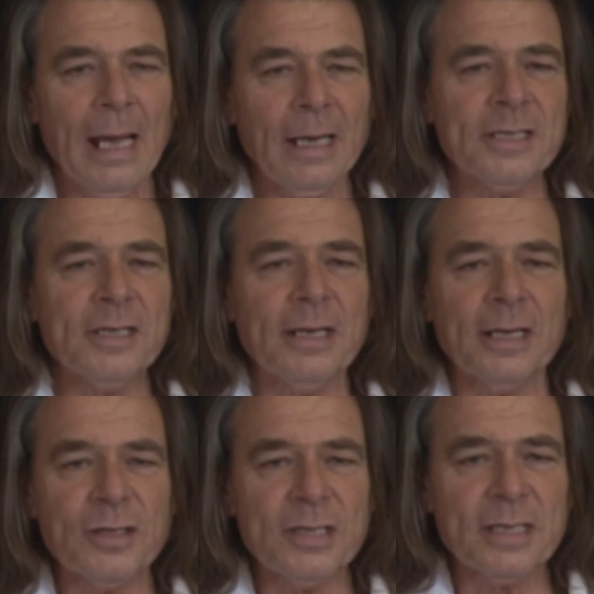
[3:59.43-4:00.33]
Listed
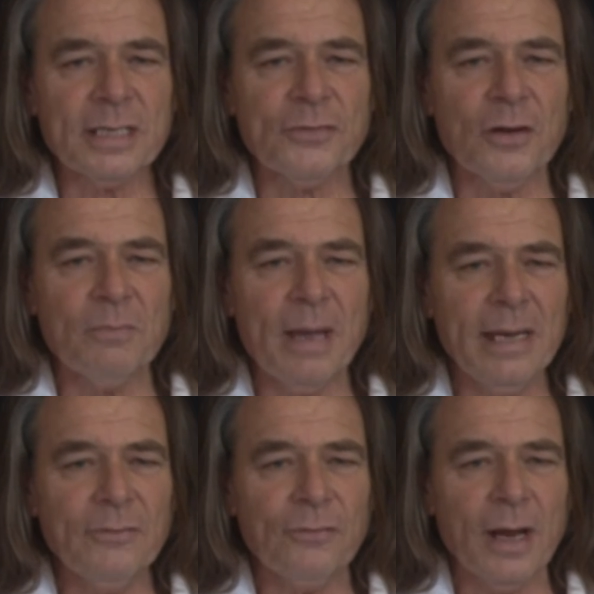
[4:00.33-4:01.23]
logistics firm
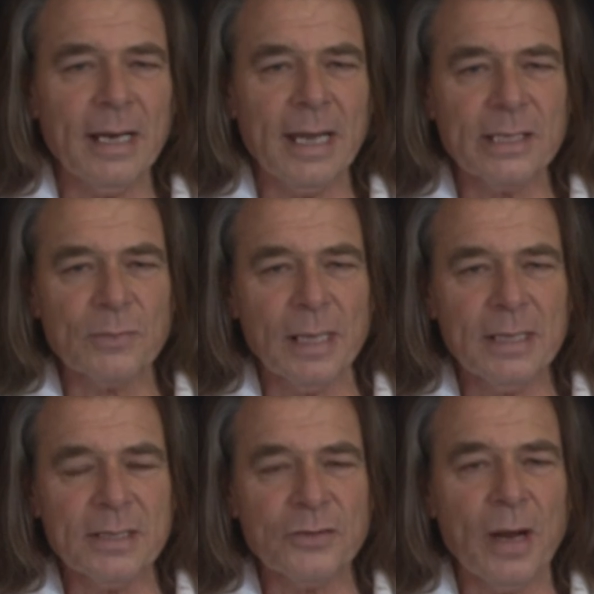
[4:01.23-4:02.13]
Mainfreight has
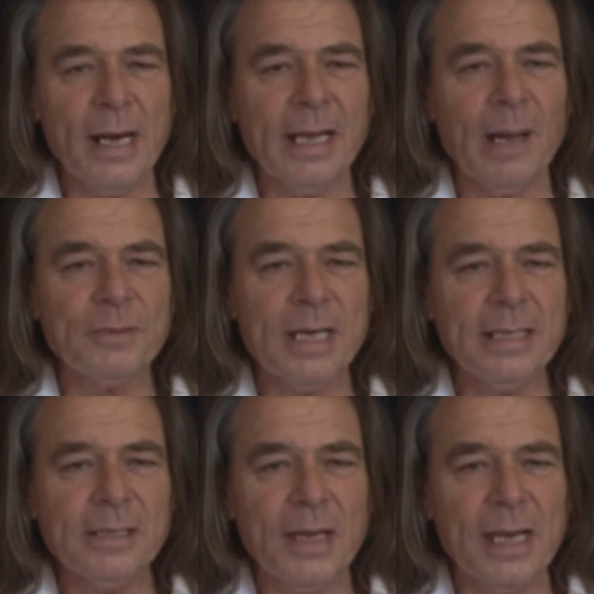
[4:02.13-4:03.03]
released a trading
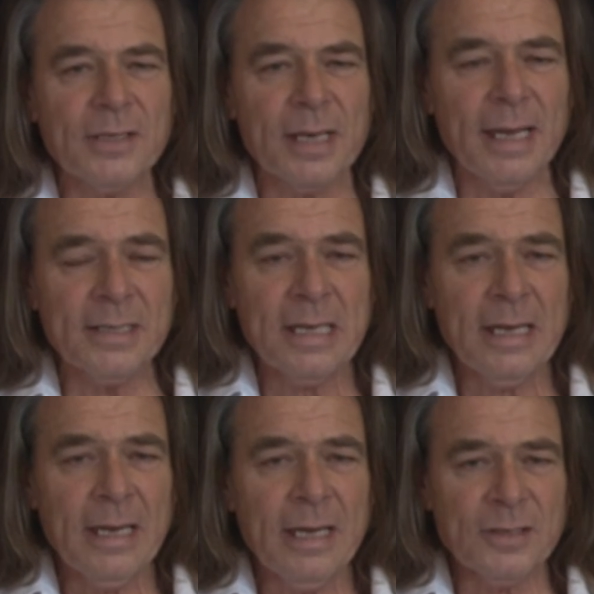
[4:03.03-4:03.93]
update to the NZX,
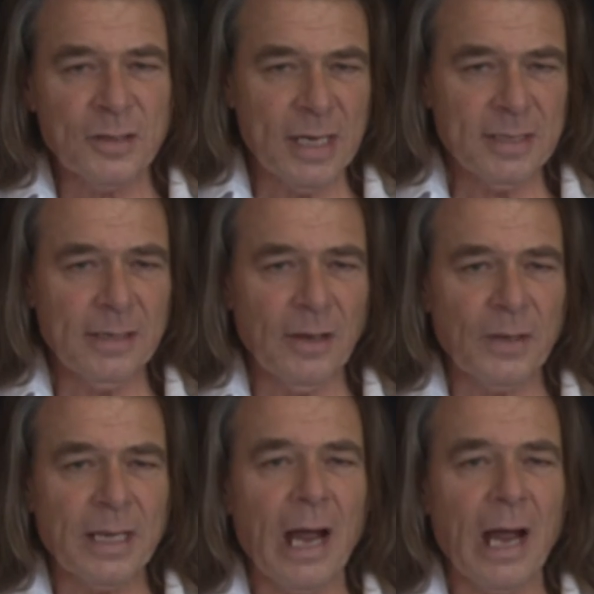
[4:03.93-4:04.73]
suggesting that the